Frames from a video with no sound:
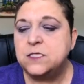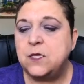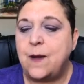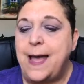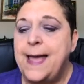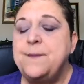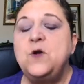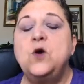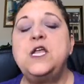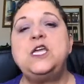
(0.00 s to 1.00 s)
So I'm
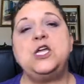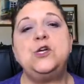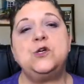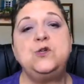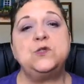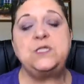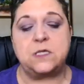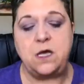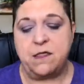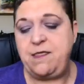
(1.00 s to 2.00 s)
going to
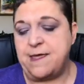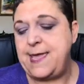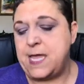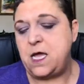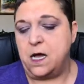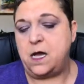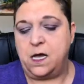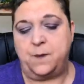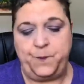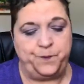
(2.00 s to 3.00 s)
use the
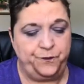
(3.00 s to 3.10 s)
um,